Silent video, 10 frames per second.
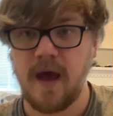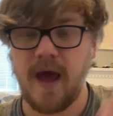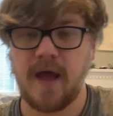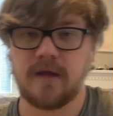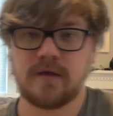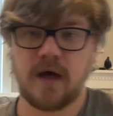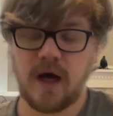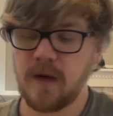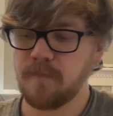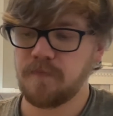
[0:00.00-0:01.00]
And
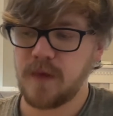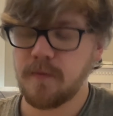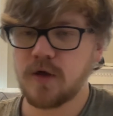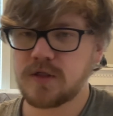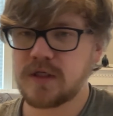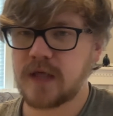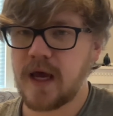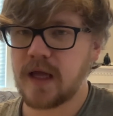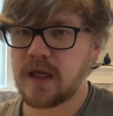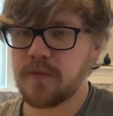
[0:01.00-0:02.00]
in most of these,
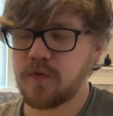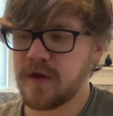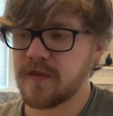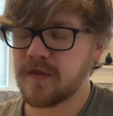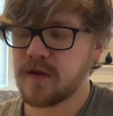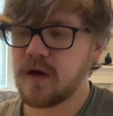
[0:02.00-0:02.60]
I end up with